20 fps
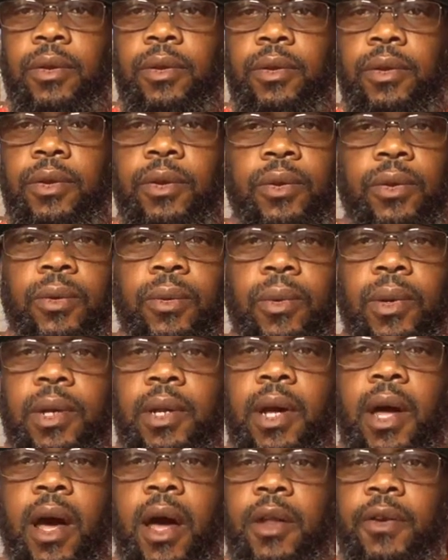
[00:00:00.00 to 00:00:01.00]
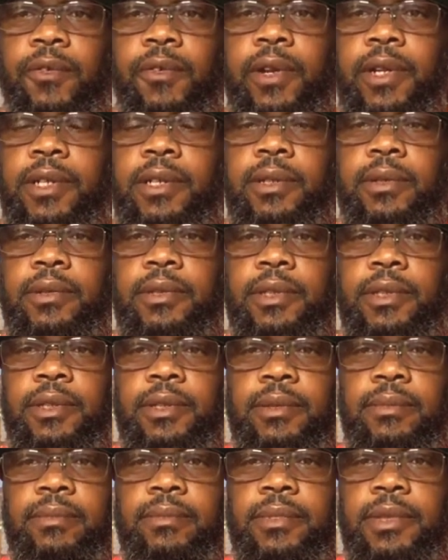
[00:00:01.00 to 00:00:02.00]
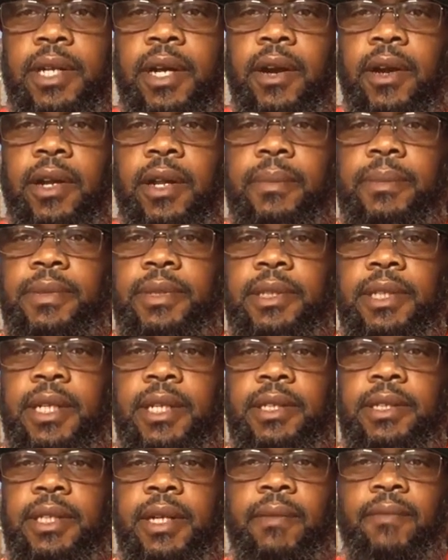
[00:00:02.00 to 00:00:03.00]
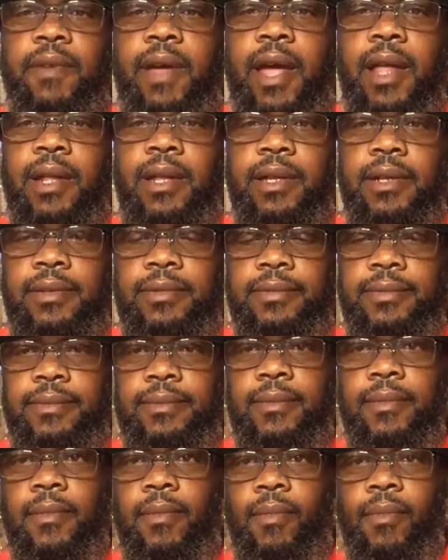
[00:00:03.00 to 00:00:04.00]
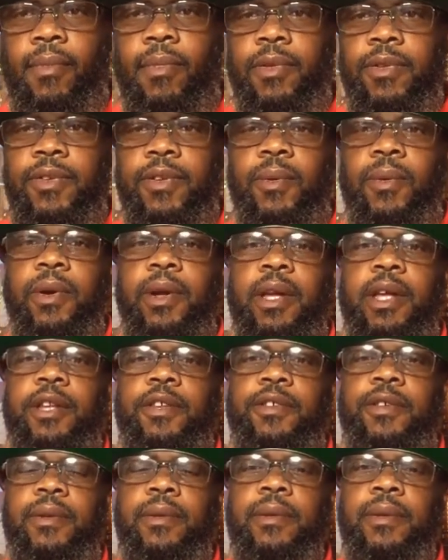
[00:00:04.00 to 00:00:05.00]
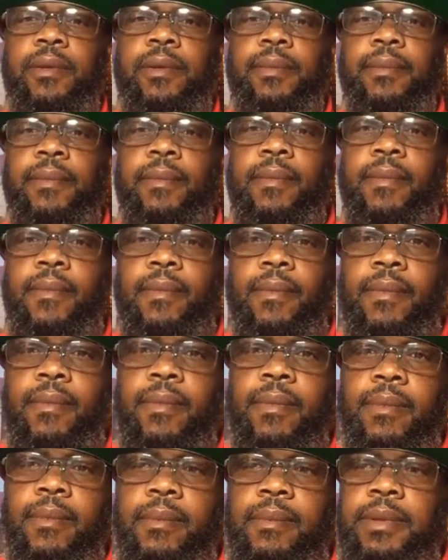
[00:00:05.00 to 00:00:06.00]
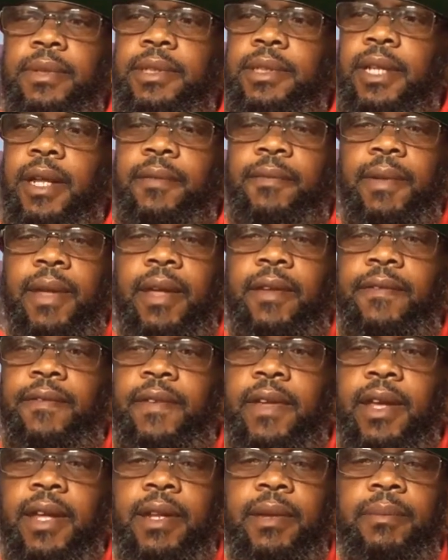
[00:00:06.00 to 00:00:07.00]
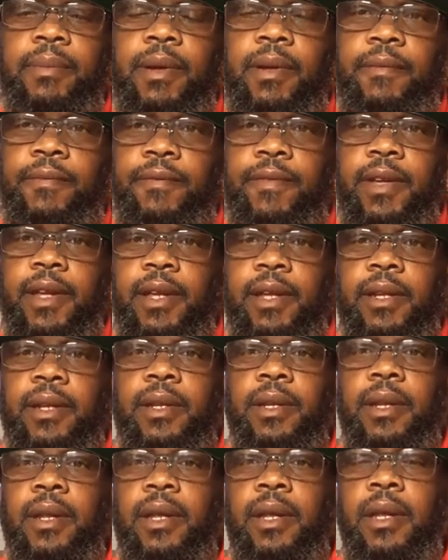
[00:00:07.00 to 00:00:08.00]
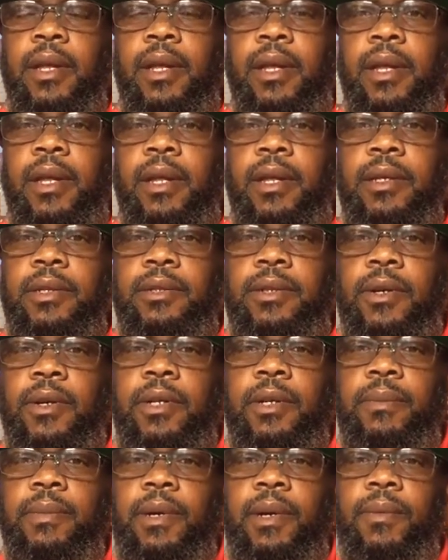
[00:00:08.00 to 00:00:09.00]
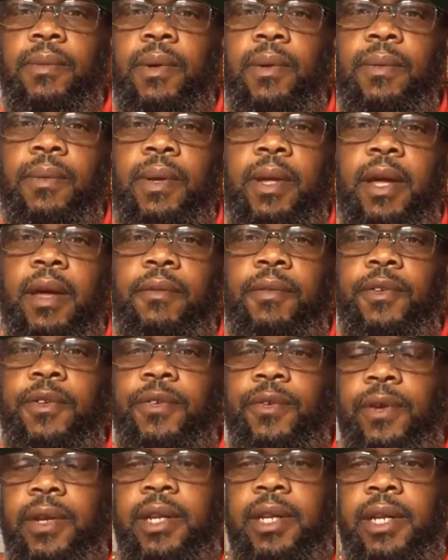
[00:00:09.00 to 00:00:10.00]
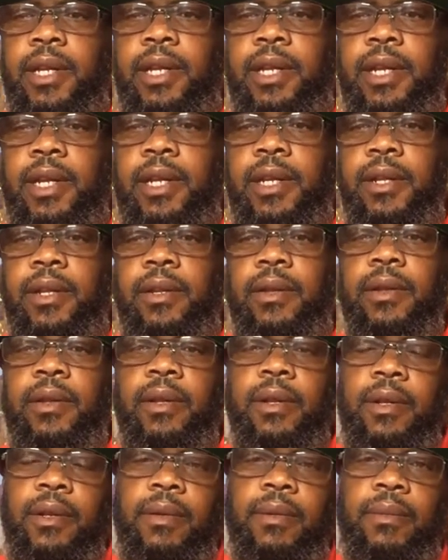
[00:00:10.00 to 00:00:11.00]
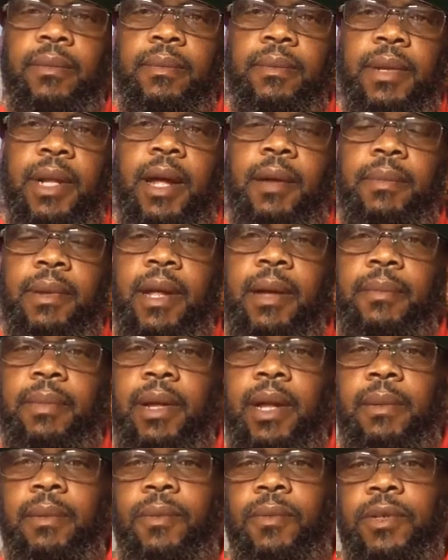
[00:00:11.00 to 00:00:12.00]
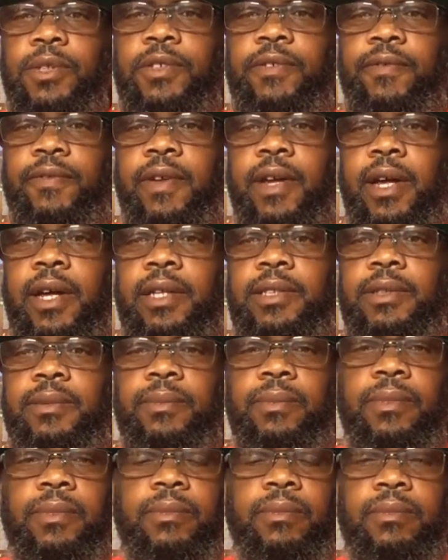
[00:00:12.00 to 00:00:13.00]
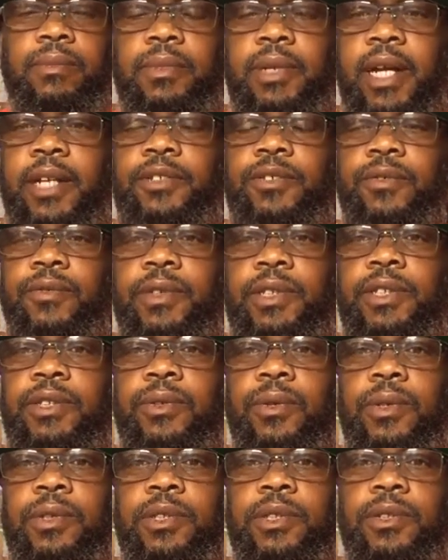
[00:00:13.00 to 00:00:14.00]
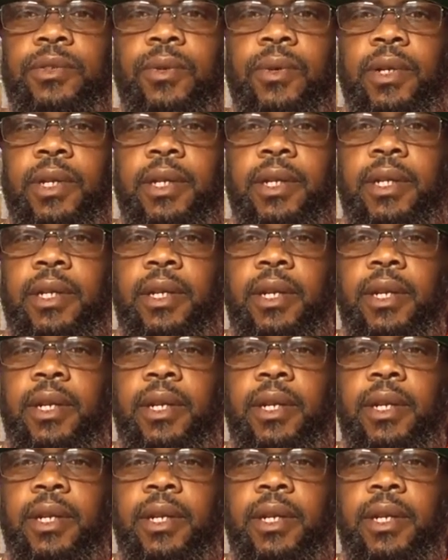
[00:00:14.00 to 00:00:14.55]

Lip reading: you don't want to honor it, just tear it up and say it's invalid. See where it gets you. But stop faking and pump faking, talking about, well, we have a treaty and blah, blah, blah. But once you find some natural resources on it